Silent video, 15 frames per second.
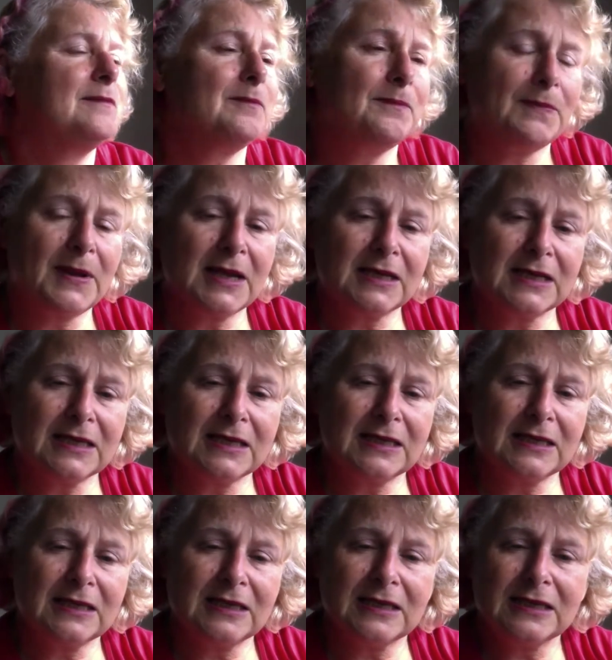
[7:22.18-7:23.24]
but
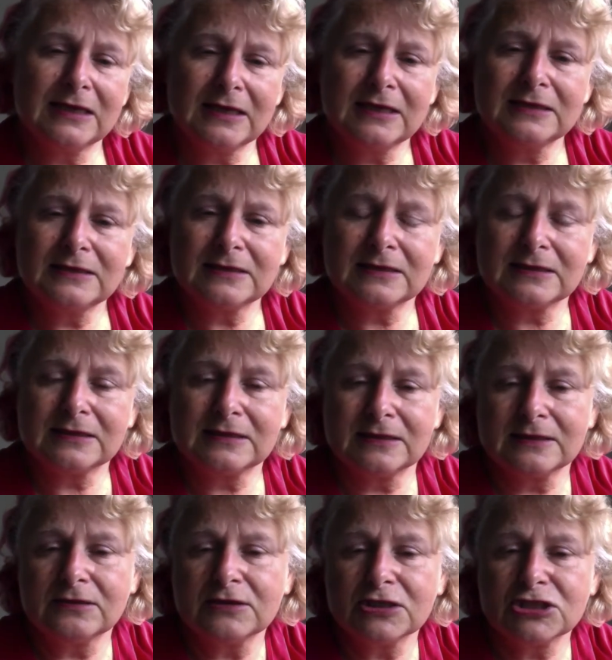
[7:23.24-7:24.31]
it is, as
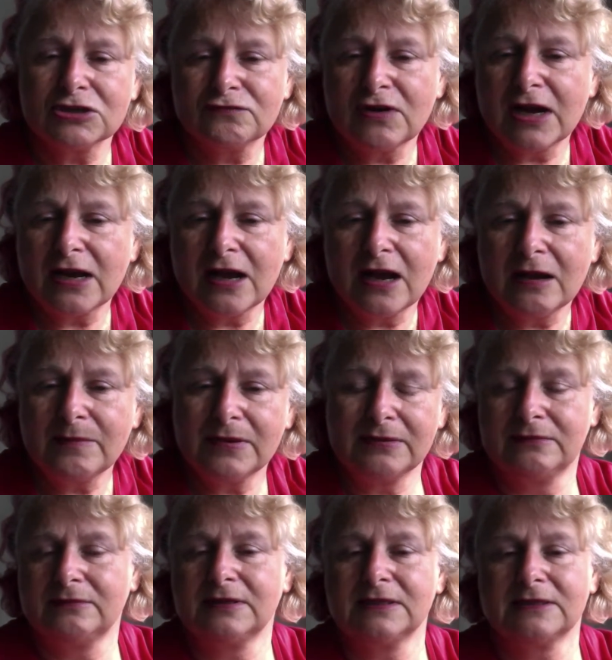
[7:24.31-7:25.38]
long as you rug up,
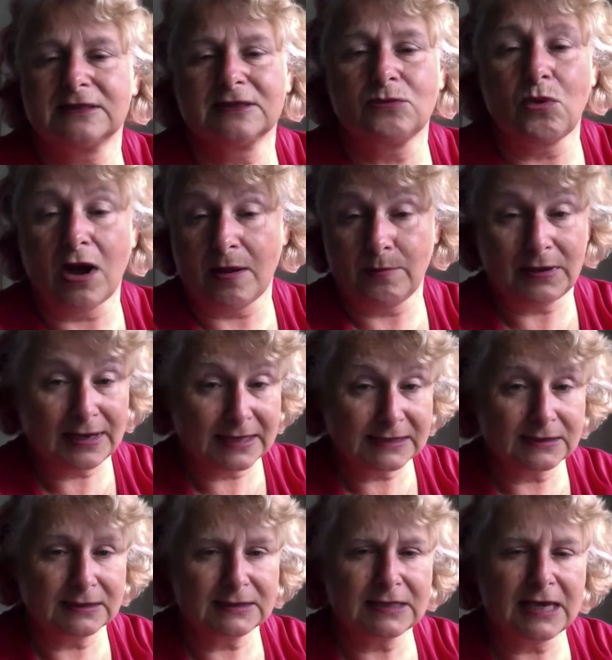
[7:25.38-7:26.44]
it's quite
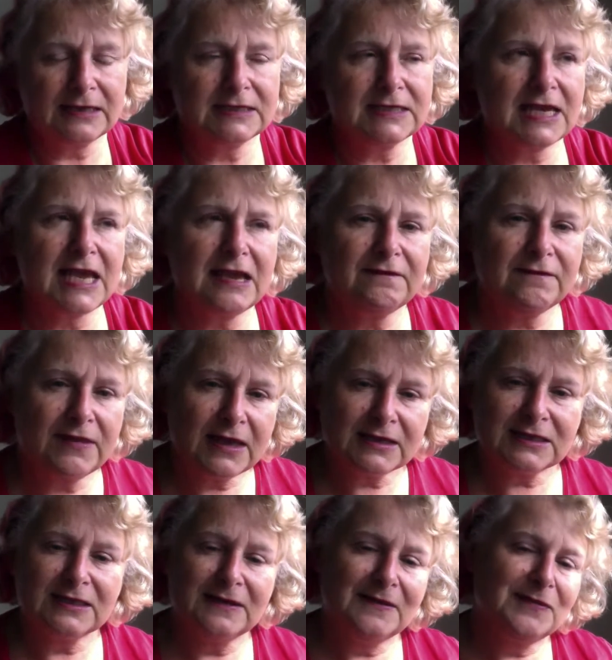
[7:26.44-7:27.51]
pleasant. And to have that
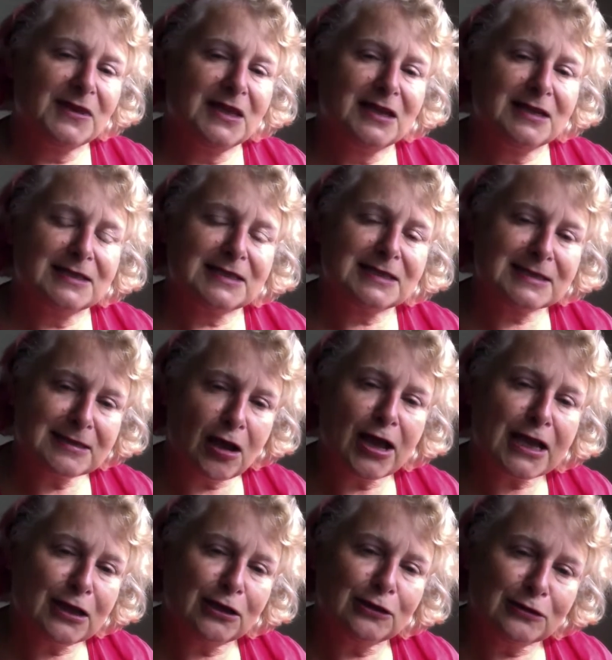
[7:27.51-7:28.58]

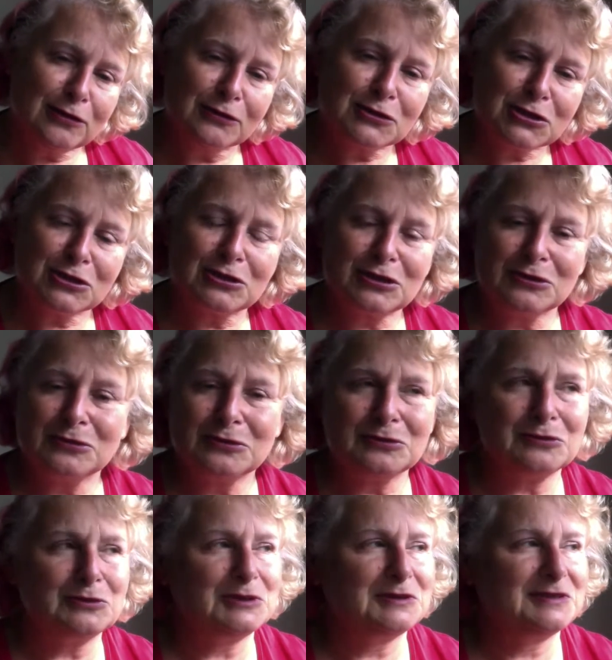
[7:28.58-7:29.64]

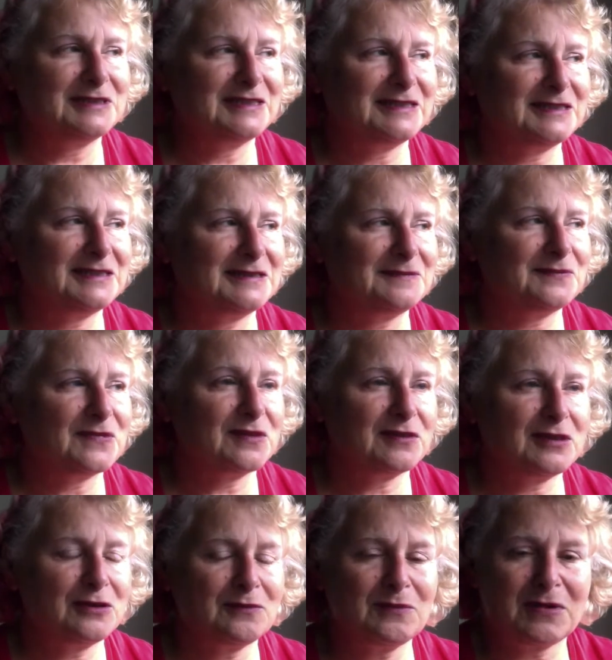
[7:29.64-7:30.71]
psychological,
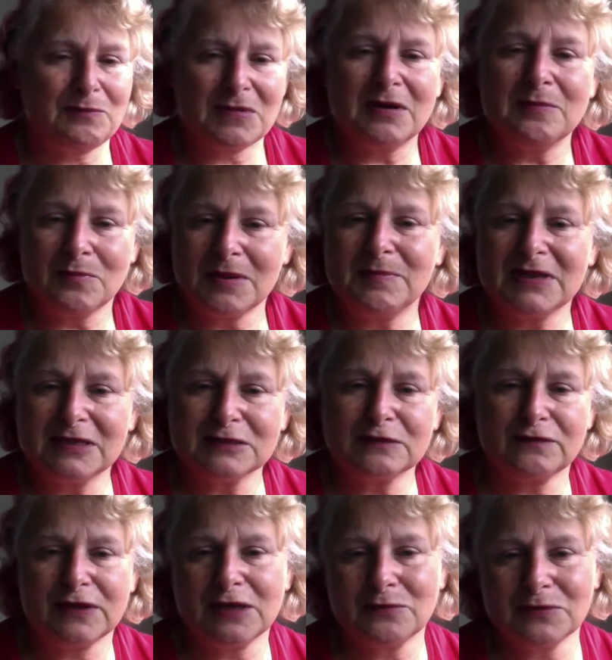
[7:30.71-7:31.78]
my biggest
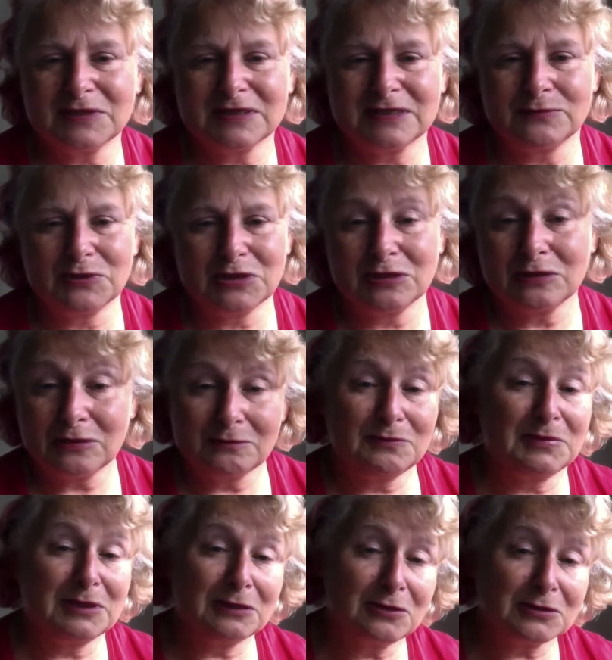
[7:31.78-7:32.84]
fear was we're going to be
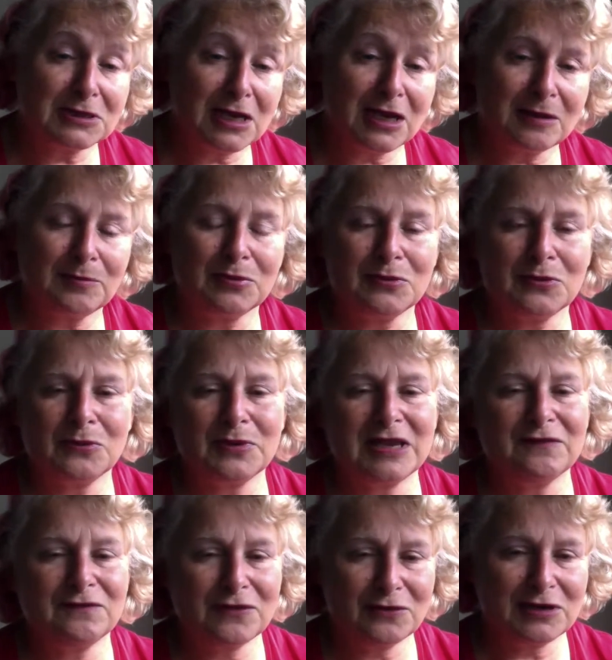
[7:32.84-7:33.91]
locked up or we have
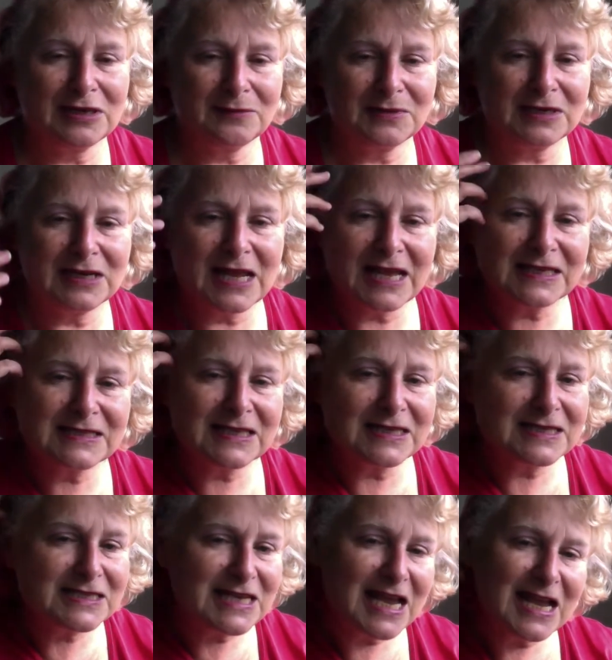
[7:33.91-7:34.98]
very limited access
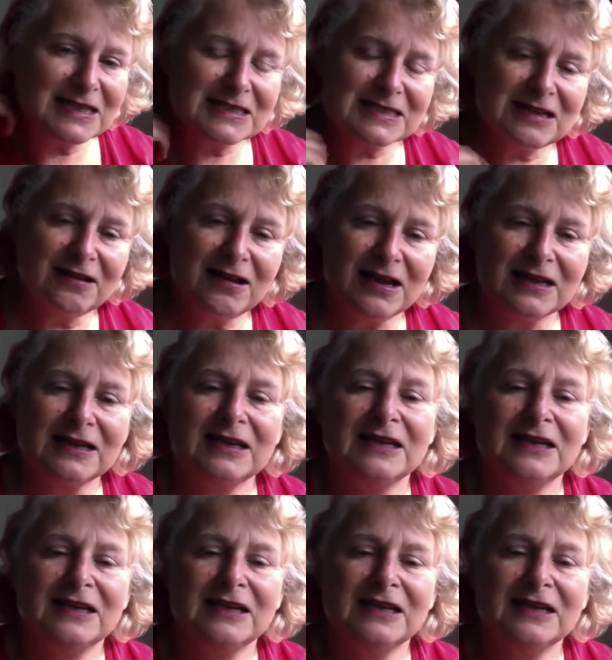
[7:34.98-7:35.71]
to outside.